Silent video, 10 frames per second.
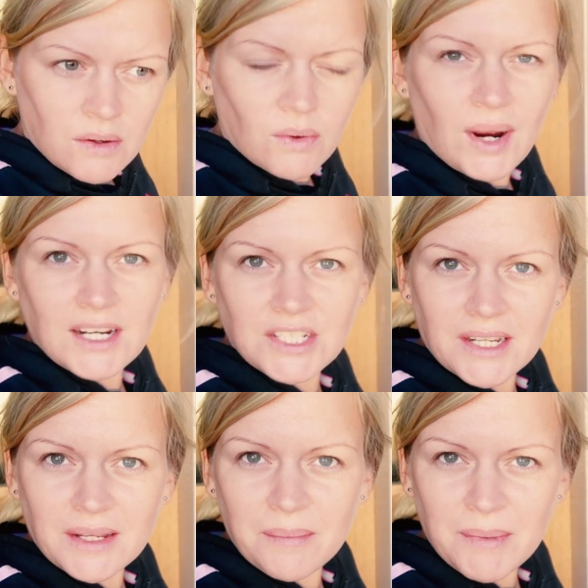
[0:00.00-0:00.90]
Well,
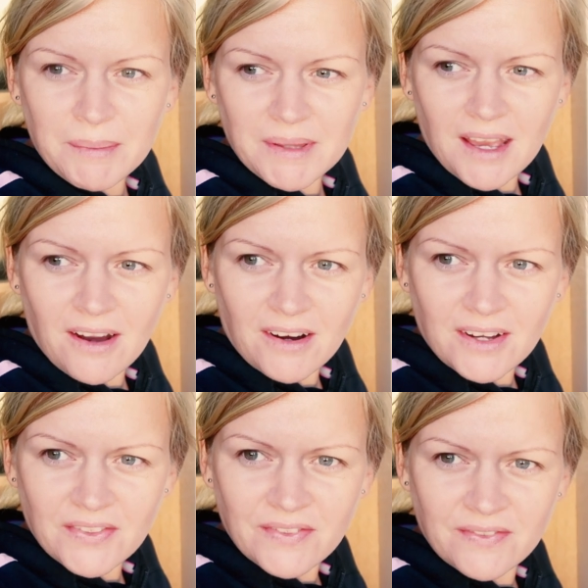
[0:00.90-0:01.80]
actually, maybe they
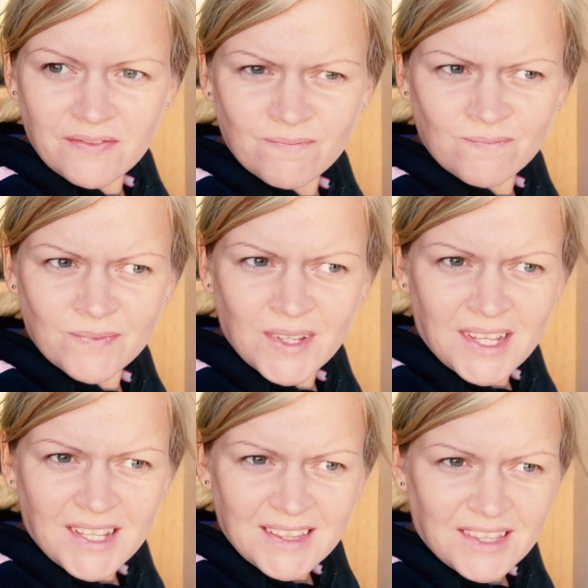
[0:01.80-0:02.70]
are.
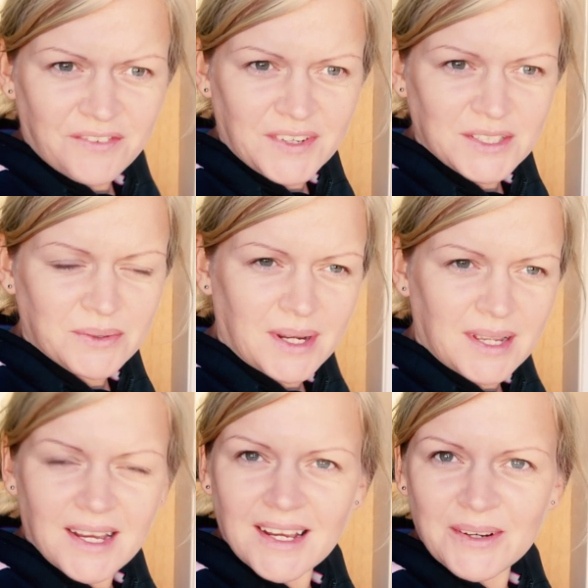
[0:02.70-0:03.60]
That feels
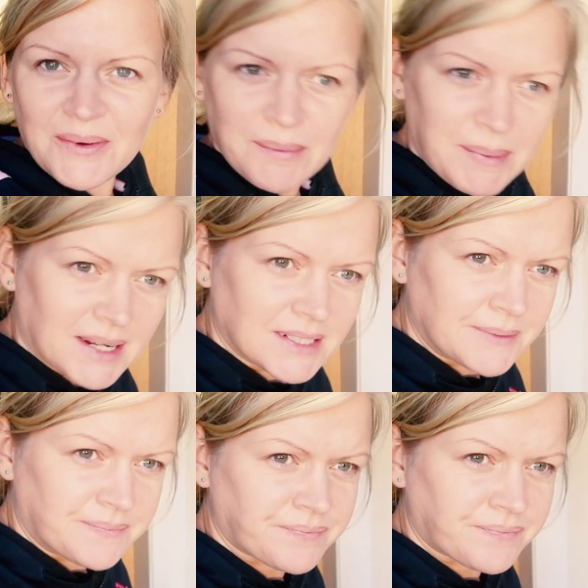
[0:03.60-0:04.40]
quite uh, quite bad